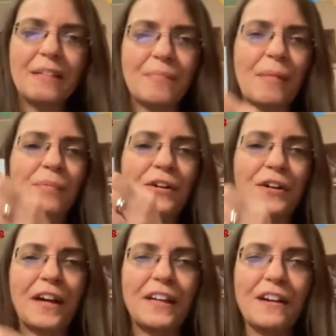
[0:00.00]
My printer
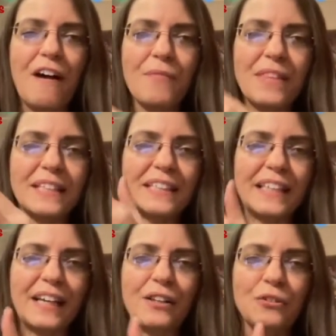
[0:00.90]
cut it off, but this is
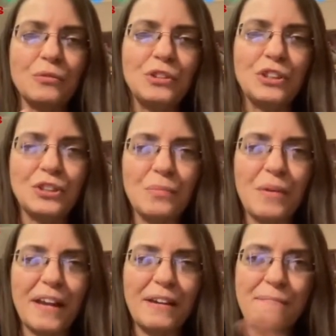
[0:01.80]
like a little
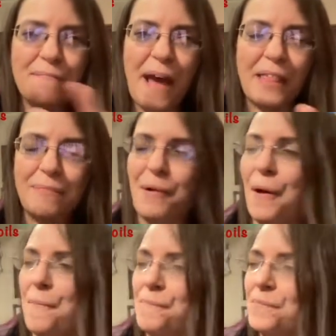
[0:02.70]
gingerbread bath
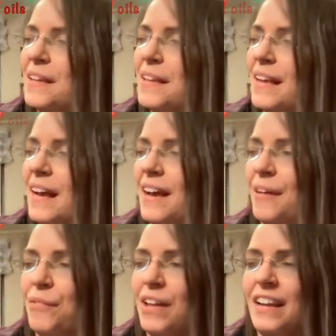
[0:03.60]
bomb.
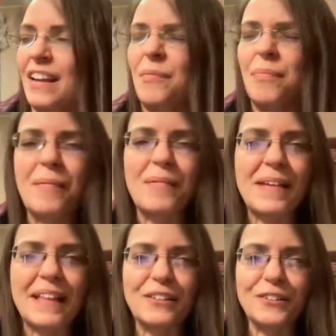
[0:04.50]
And you'd probably
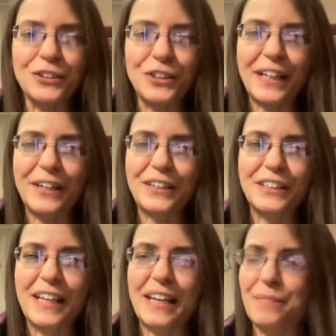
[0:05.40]
be a little trickier to
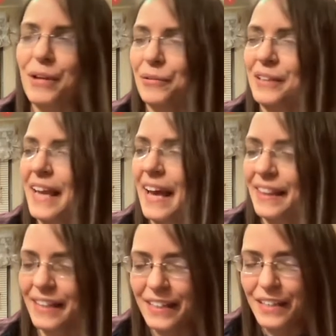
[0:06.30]
getting to hold
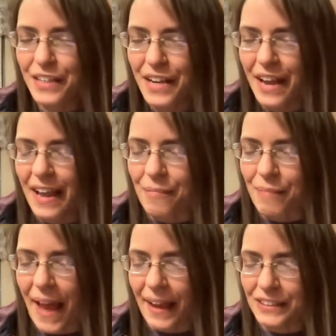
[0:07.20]
together and
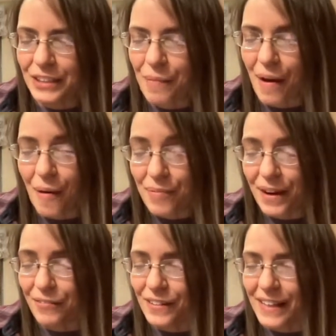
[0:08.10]
package him up
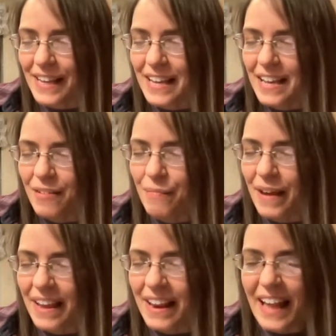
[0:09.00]
carefully.
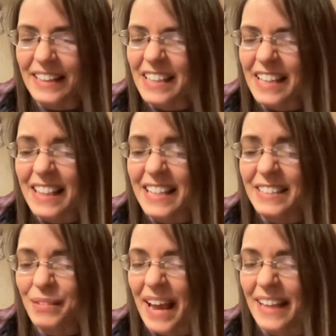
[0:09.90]
But this
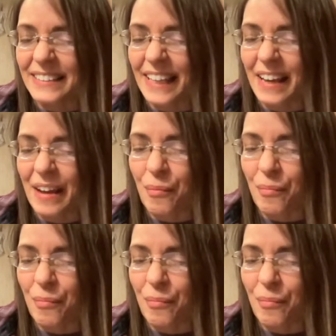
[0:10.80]
one has like